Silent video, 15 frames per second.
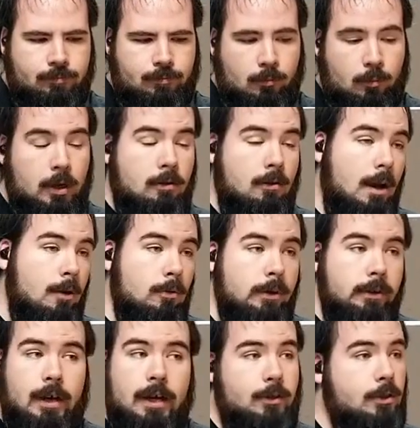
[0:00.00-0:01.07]
whether I
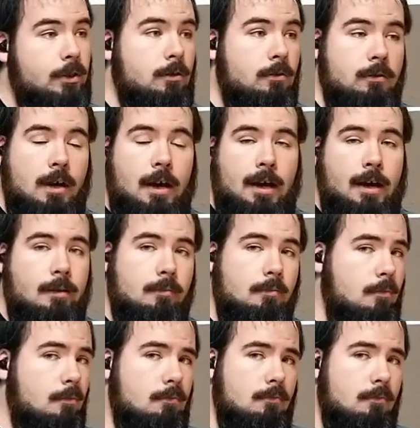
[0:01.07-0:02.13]
realized it or not,
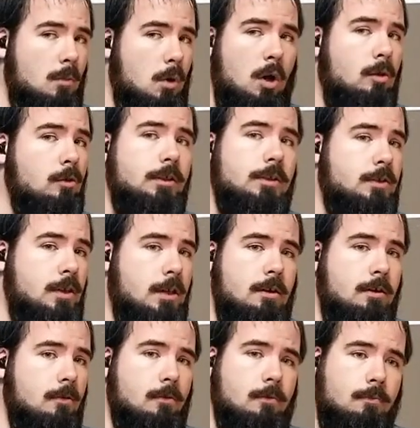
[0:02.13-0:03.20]
all this
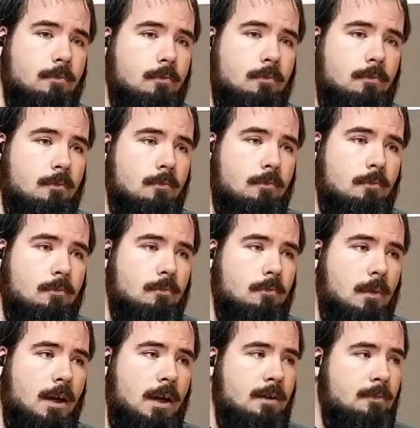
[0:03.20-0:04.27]
year,
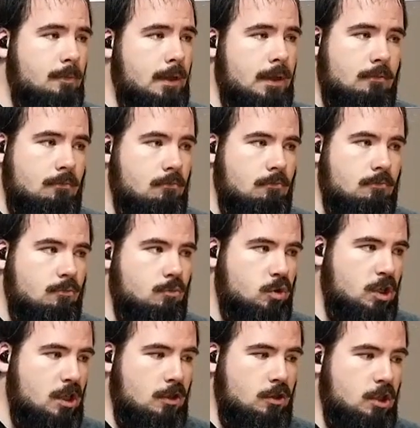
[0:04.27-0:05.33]
I've been
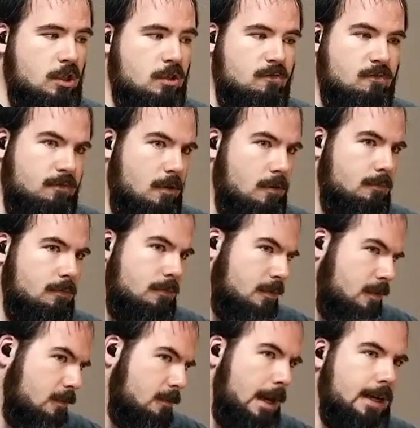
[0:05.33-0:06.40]
changing from
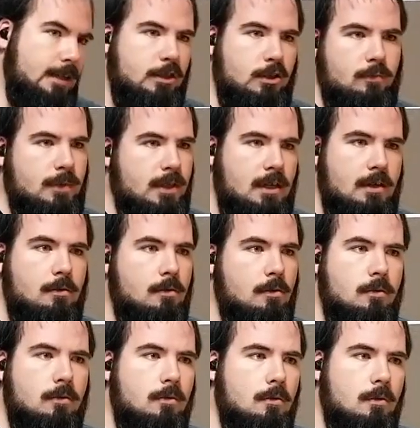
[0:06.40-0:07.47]
the
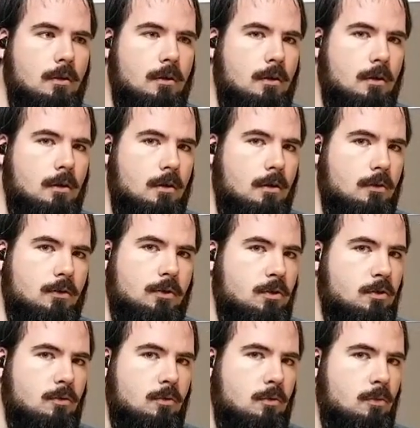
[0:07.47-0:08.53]
Vacuuminator
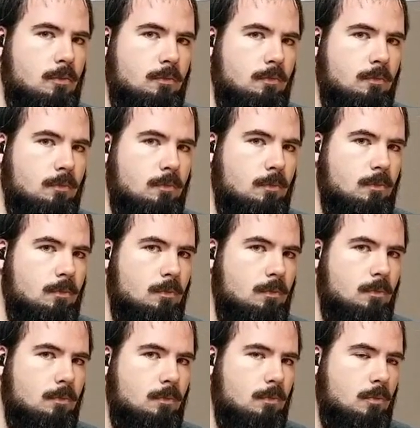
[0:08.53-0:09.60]
to
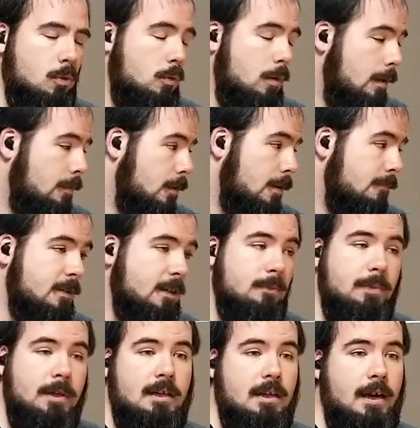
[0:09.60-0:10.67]
whoever I'm going to
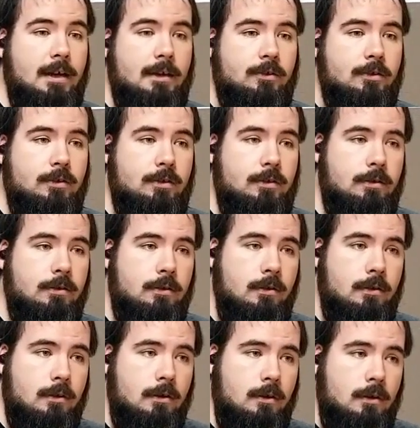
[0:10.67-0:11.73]
be next.
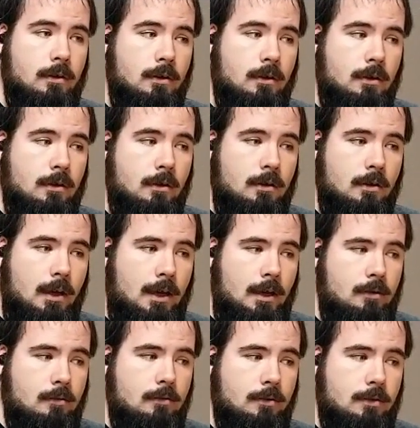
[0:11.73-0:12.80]

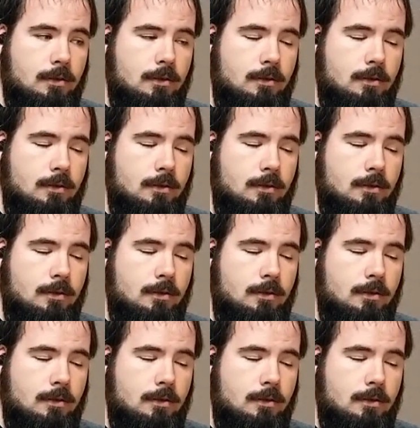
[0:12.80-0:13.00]
And